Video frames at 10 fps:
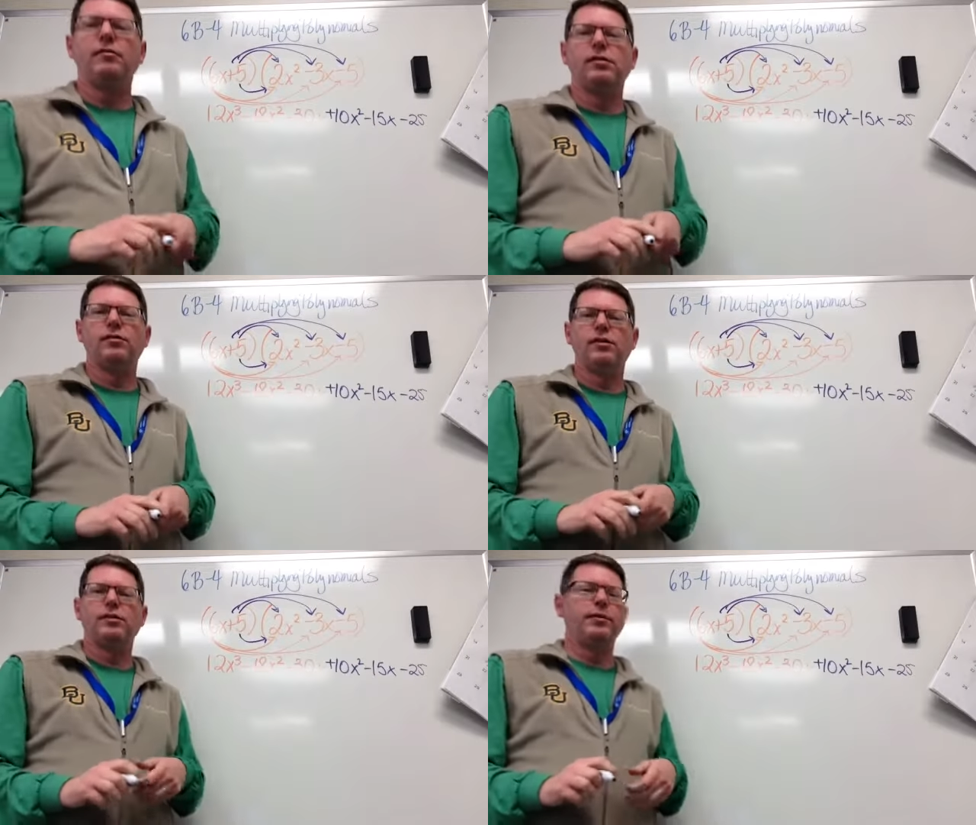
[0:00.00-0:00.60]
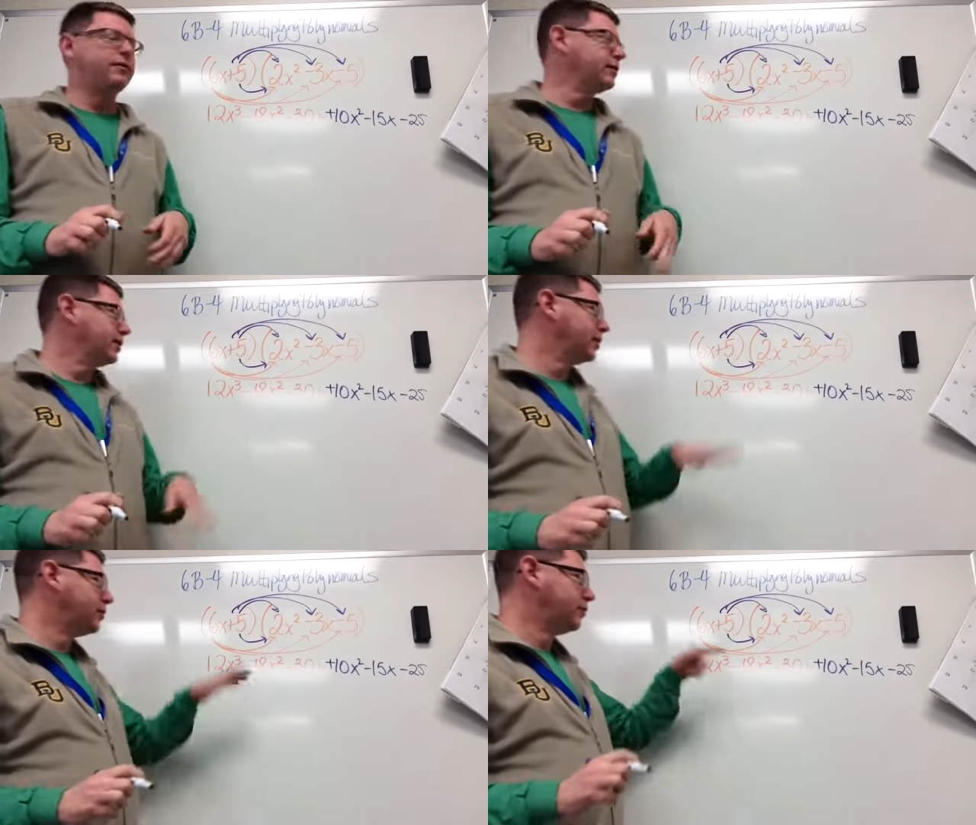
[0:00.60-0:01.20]
so there's a bit of a
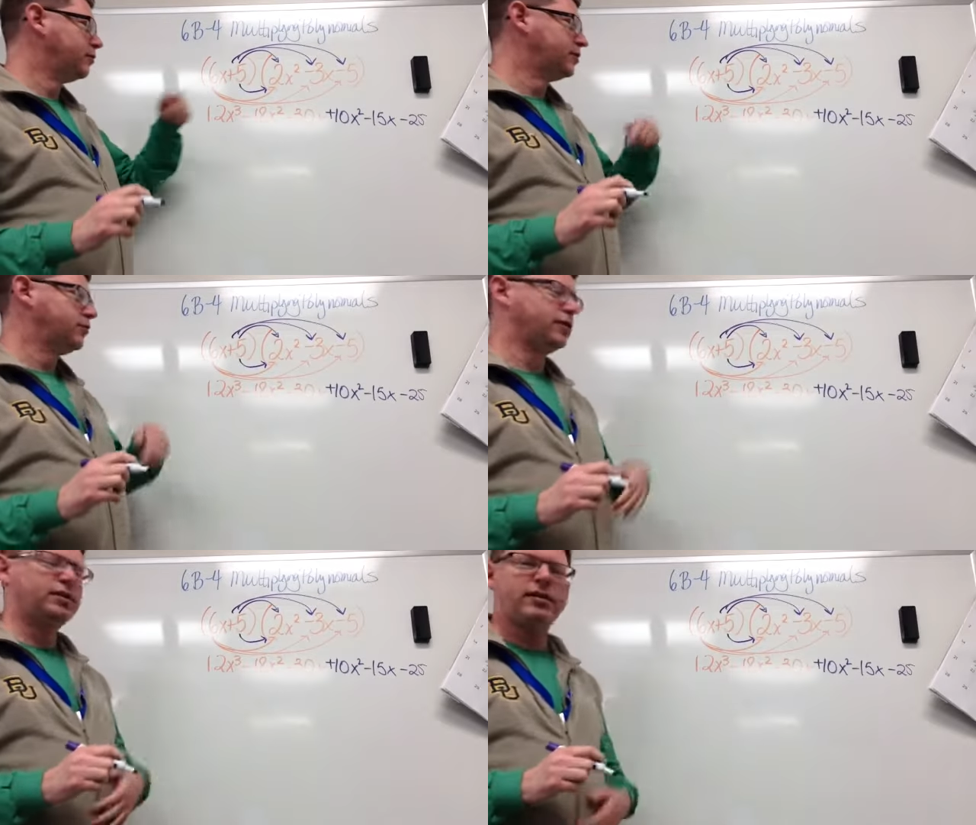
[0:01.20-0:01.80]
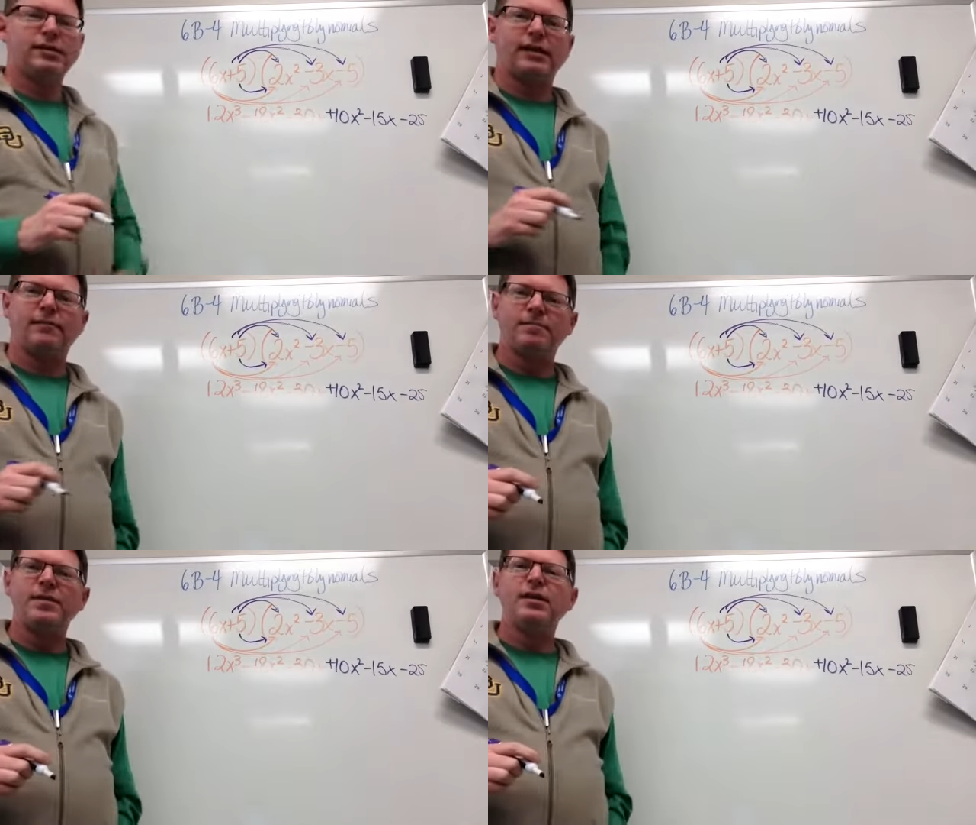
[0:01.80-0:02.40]
glare, but we'll be working this out.
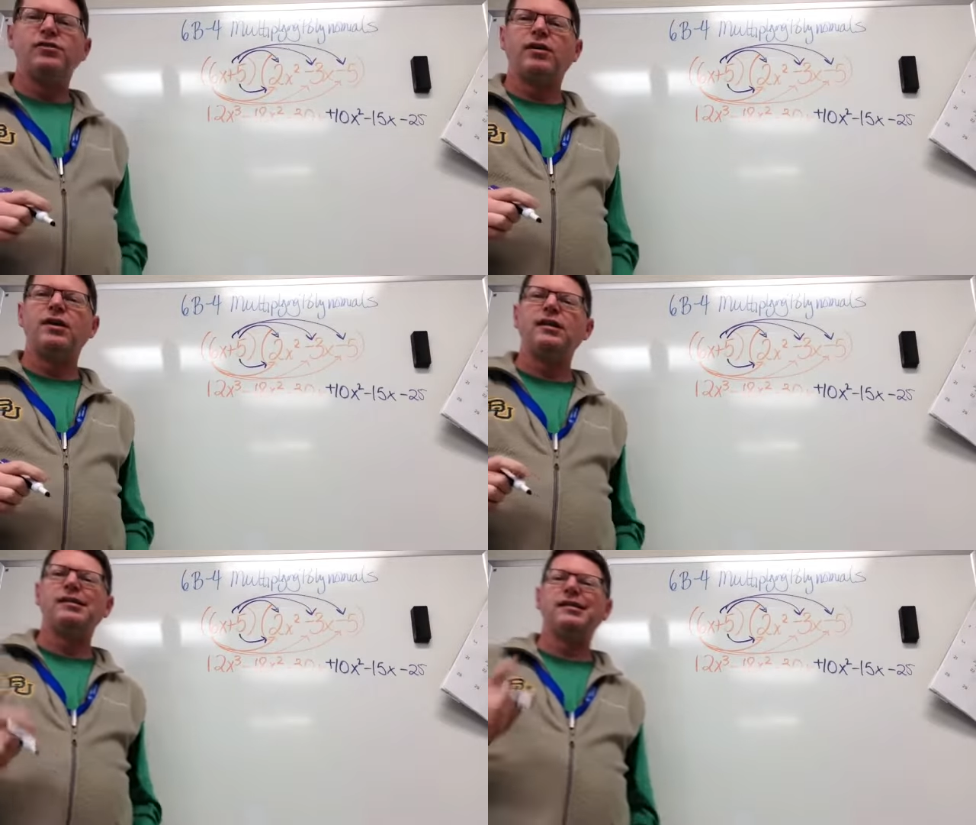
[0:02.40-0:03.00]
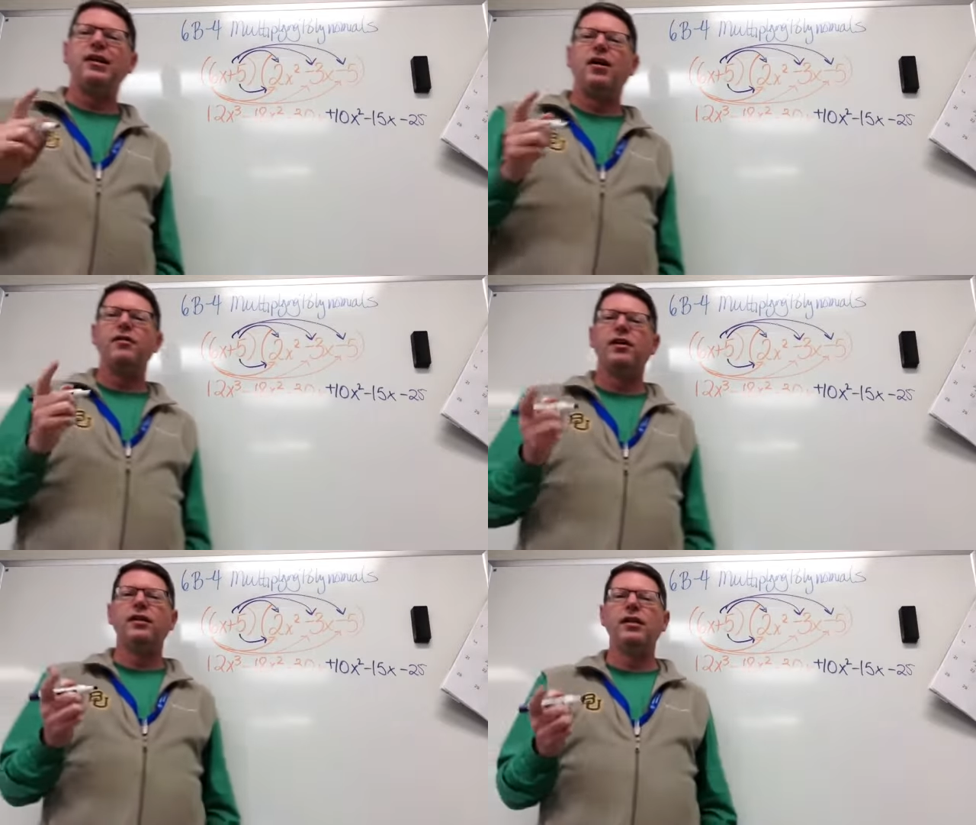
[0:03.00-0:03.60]
So I need to see, are
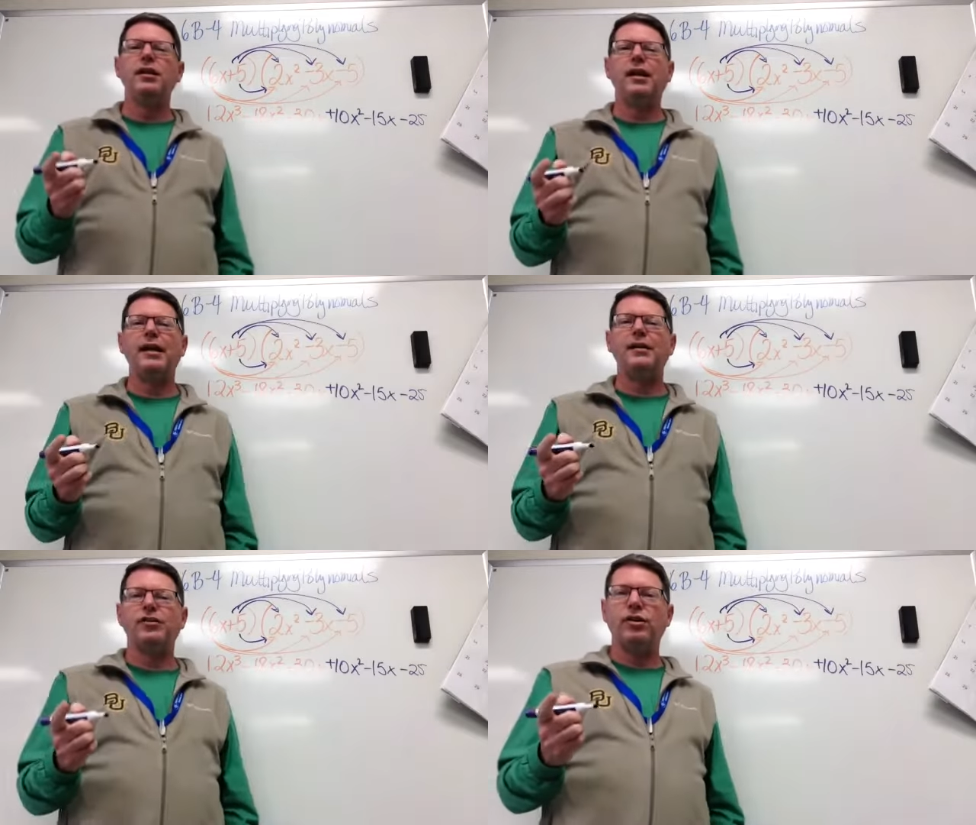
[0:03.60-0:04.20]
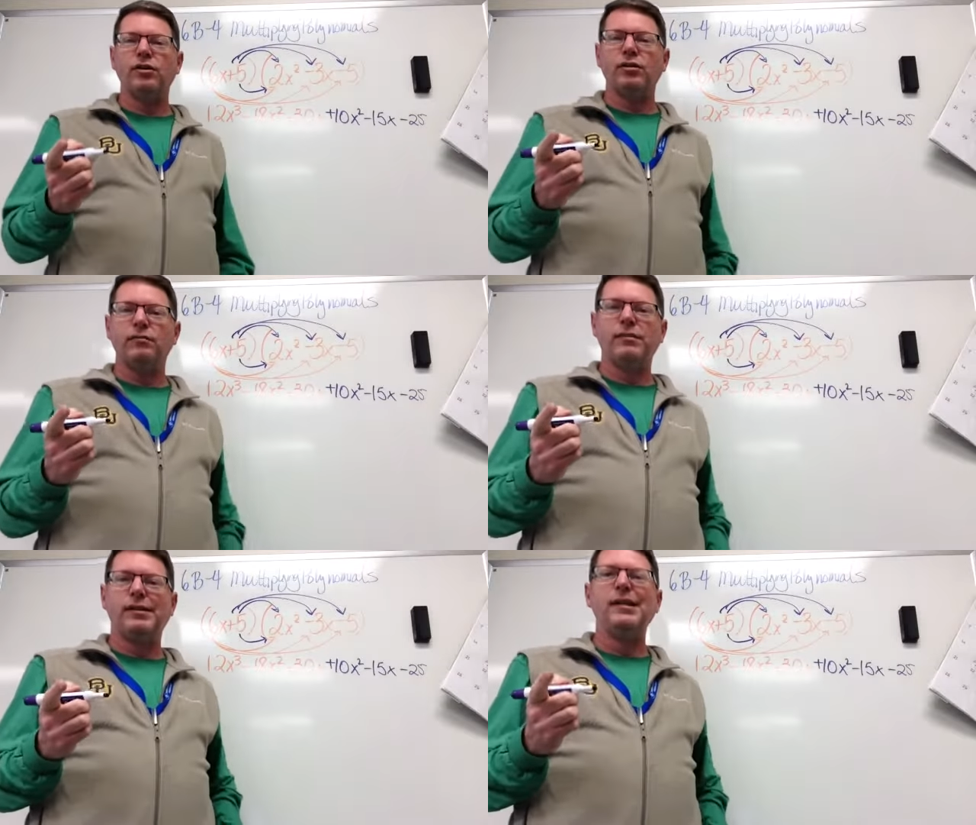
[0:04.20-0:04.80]
there any like
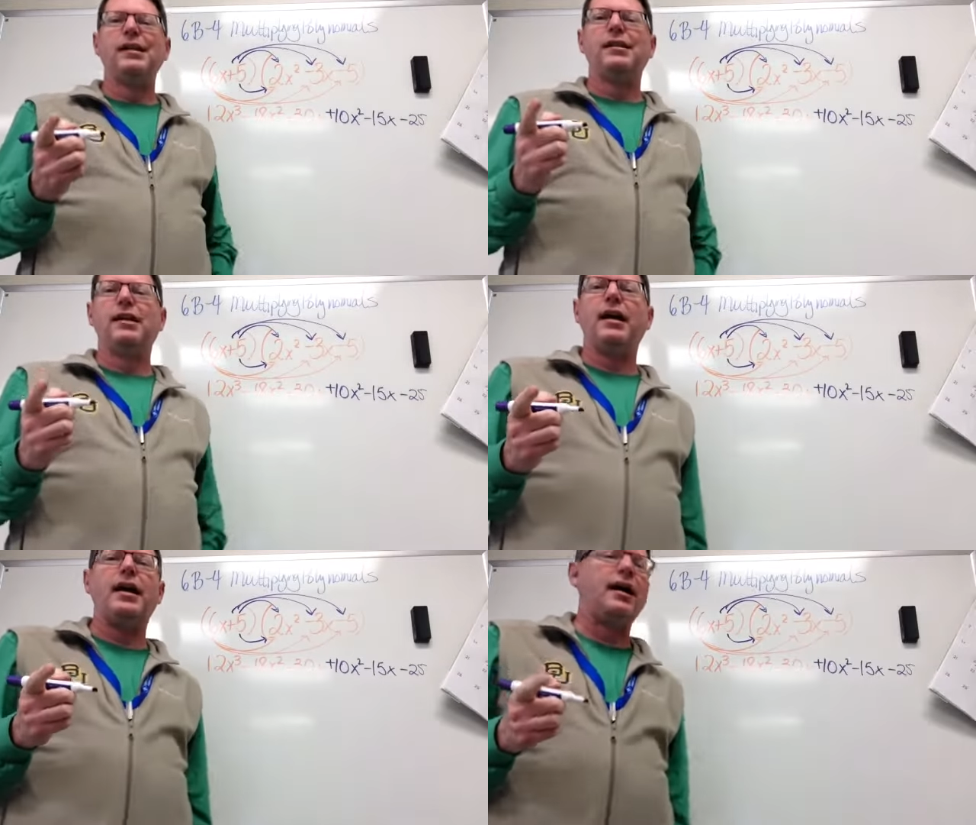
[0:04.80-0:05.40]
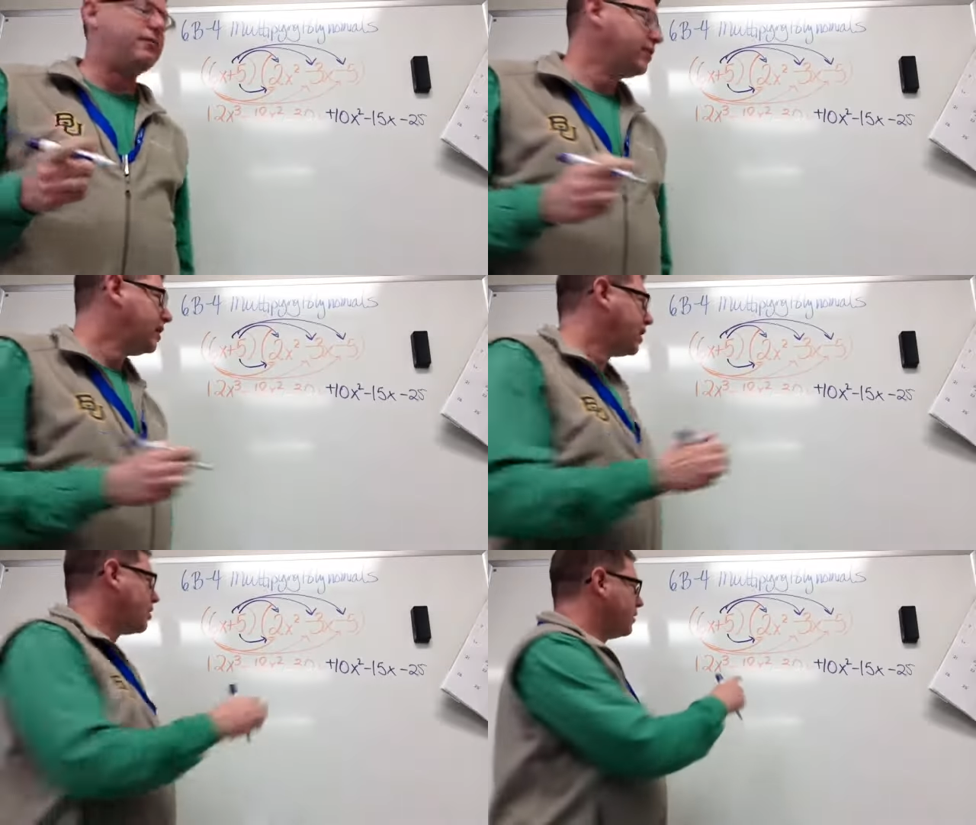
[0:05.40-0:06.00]
terms that I have?
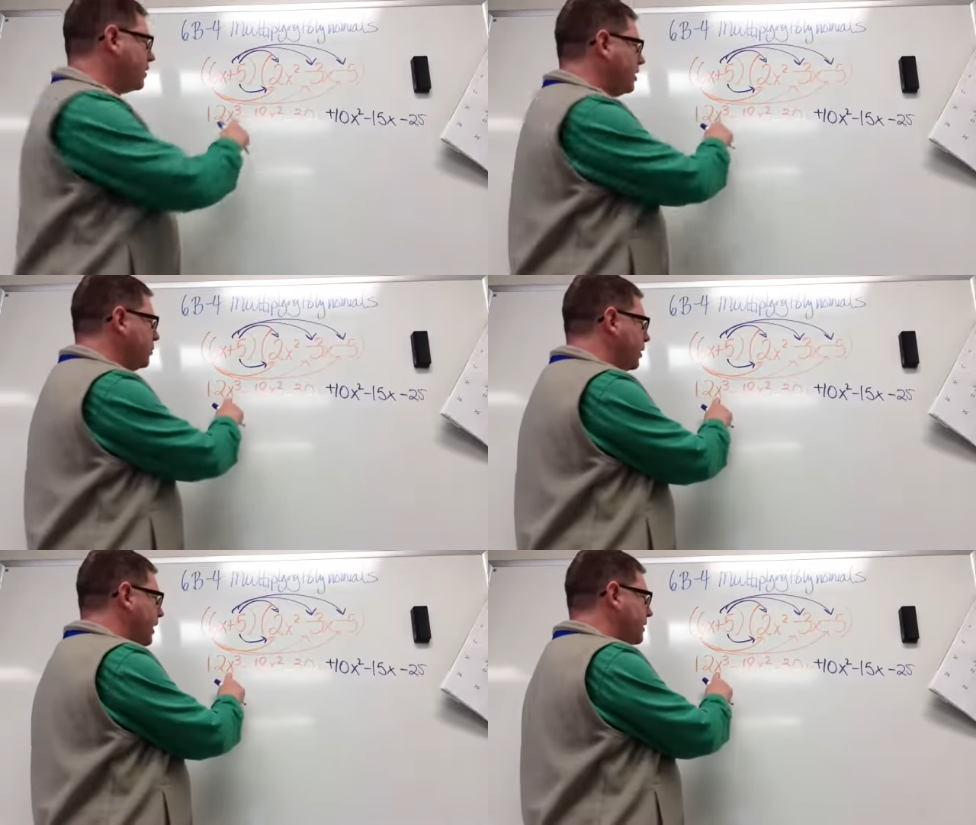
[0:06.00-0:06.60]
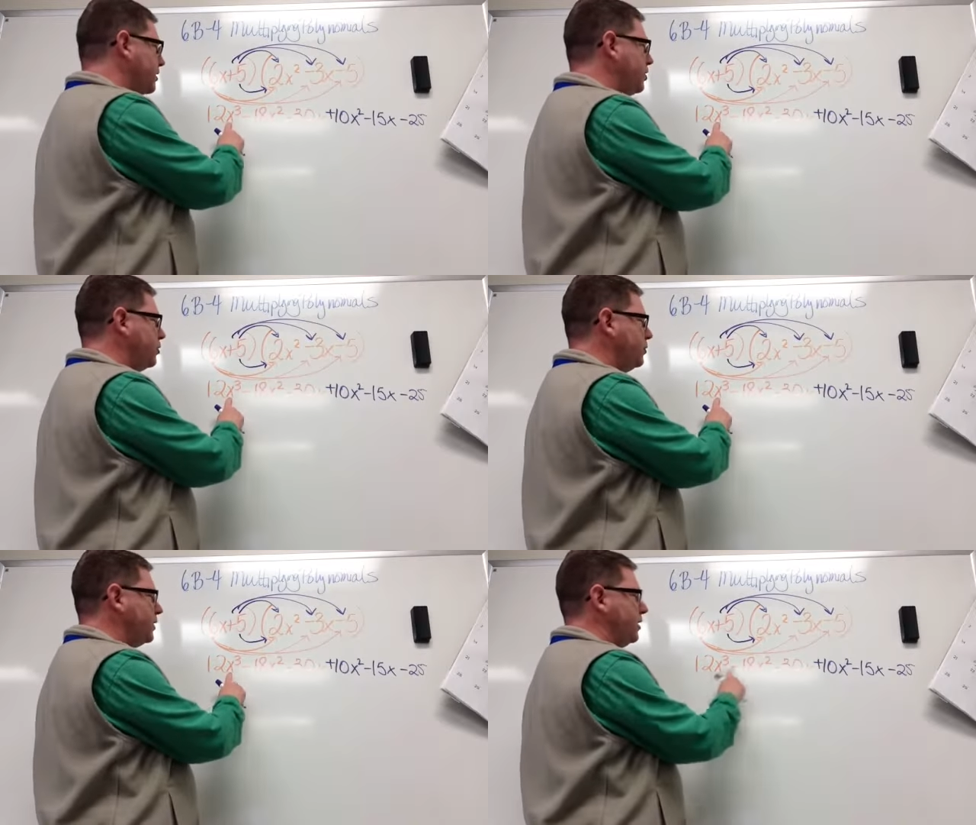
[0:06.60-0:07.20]
Are there any more x cubes